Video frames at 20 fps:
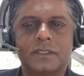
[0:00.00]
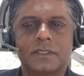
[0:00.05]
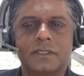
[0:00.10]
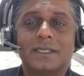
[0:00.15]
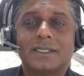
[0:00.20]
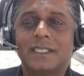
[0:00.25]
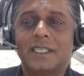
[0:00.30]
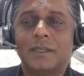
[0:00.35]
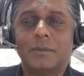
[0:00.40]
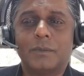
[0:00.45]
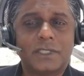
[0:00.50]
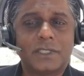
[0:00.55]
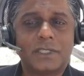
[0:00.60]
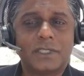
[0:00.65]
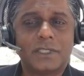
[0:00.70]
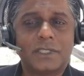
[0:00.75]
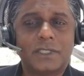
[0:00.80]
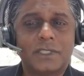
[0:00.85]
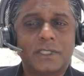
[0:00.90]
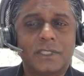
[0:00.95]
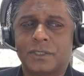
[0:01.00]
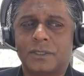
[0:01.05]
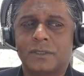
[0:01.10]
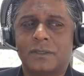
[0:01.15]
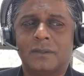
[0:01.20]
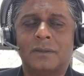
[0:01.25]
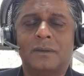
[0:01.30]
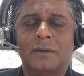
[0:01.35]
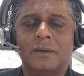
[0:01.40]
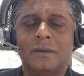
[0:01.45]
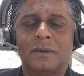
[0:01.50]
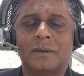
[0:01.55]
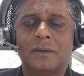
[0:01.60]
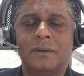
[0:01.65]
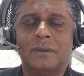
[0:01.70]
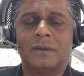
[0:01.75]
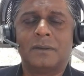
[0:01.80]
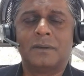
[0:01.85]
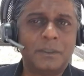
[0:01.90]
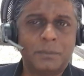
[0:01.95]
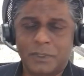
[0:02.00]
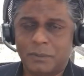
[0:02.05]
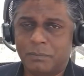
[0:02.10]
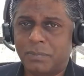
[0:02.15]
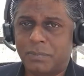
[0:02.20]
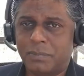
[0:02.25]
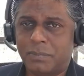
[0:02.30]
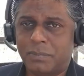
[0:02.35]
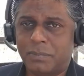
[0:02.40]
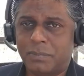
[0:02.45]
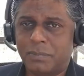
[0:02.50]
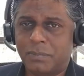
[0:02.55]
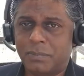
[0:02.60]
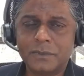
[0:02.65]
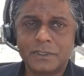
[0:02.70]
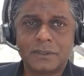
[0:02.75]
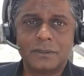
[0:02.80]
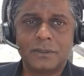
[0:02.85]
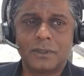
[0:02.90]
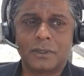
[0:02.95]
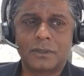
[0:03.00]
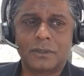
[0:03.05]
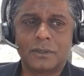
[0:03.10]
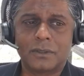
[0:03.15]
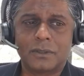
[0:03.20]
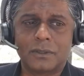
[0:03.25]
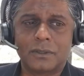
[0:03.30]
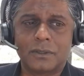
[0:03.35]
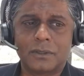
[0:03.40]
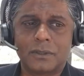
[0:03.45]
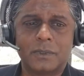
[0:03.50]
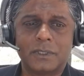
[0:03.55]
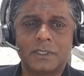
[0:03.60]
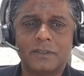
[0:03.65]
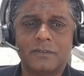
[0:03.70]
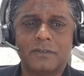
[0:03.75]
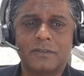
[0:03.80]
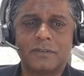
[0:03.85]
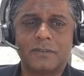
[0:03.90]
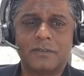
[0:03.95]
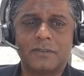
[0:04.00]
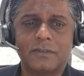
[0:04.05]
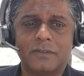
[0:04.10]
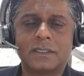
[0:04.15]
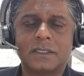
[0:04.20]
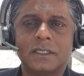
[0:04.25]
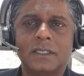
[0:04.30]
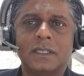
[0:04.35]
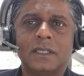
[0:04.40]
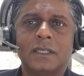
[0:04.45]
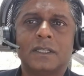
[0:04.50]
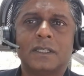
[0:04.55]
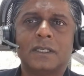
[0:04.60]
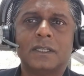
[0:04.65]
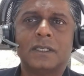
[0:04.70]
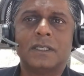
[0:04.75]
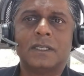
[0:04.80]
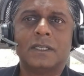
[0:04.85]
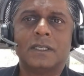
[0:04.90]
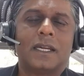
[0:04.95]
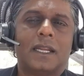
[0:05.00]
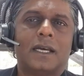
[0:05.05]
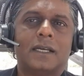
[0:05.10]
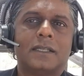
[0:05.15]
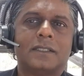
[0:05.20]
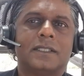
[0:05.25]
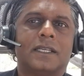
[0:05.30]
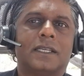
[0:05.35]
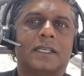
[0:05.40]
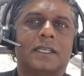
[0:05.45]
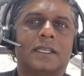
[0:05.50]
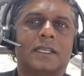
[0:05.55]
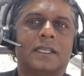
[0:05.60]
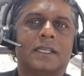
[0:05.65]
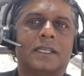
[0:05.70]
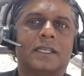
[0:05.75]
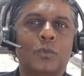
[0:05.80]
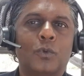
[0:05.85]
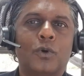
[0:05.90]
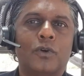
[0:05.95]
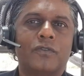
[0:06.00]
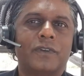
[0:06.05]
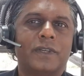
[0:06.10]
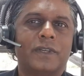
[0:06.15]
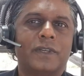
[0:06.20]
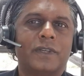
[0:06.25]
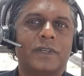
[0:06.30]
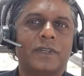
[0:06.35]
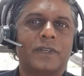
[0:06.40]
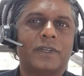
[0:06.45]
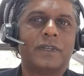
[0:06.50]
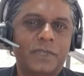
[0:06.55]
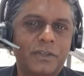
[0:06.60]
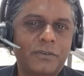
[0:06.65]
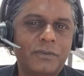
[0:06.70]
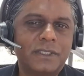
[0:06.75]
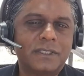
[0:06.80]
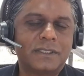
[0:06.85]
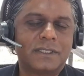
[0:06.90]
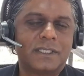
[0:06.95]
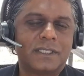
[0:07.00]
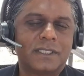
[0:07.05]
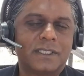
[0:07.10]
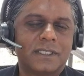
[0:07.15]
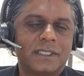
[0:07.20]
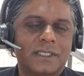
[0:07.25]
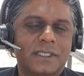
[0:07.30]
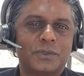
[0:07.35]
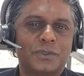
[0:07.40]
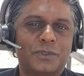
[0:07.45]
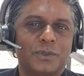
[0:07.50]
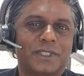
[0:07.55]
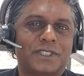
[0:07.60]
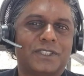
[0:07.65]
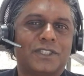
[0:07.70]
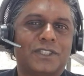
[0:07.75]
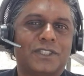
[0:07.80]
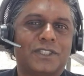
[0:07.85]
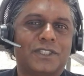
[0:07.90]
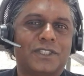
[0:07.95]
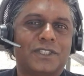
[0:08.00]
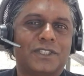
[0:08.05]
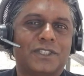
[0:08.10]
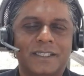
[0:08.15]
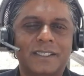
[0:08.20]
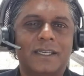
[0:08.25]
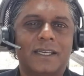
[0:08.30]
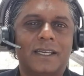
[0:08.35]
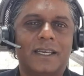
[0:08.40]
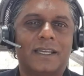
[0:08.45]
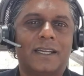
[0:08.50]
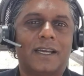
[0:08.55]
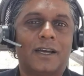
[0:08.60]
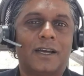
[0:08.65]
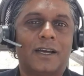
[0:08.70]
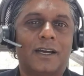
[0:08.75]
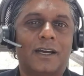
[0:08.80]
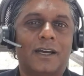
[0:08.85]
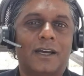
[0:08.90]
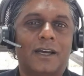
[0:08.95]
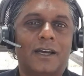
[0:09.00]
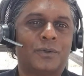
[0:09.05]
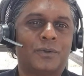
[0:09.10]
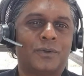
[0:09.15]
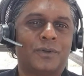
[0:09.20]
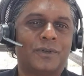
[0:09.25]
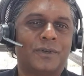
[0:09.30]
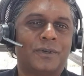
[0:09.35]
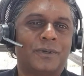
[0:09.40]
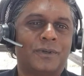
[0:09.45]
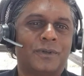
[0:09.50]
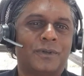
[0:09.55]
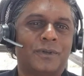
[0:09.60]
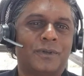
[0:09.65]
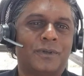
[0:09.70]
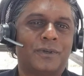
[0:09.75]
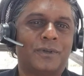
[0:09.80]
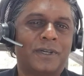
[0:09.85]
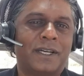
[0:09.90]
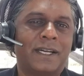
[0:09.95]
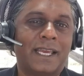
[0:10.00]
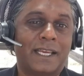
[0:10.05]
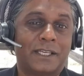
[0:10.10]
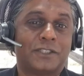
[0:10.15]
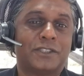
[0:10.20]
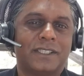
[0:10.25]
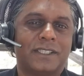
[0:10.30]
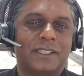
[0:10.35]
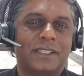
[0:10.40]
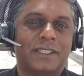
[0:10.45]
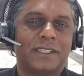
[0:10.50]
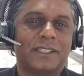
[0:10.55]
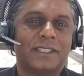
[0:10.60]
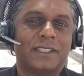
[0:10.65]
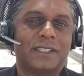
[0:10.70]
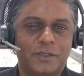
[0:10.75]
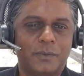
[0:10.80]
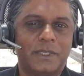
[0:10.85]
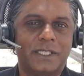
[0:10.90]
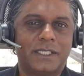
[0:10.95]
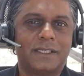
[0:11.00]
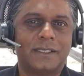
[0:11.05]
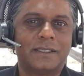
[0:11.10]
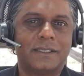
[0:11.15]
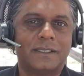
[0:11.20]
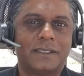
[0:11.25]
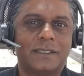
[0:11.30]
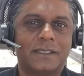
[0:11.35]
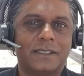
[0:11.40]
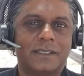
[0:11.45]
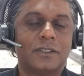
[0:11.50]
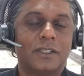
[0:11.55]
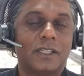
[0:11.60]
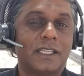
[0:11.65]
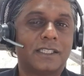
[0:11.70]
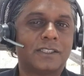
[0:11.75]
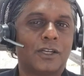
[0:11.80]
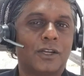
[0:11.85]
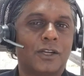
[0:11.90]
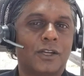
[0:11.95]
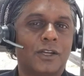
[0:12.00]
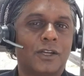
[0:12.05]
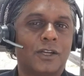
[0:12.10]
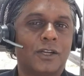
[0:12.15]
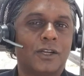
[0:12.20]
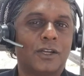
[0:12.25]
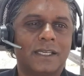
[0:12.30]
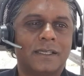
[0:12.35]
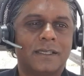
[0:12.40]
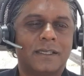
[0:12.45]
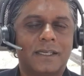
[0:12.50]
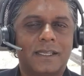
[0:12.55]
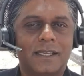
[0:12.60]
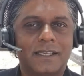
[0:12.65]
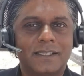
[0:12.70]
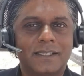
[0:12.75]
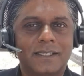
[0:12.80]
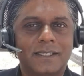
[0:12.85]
seamless connection, multiple platforms, not only multiple devices. So it allows that to be more of an experience as opposed to a task, an output or an action that needs to be done. So there's a lot to be done. And as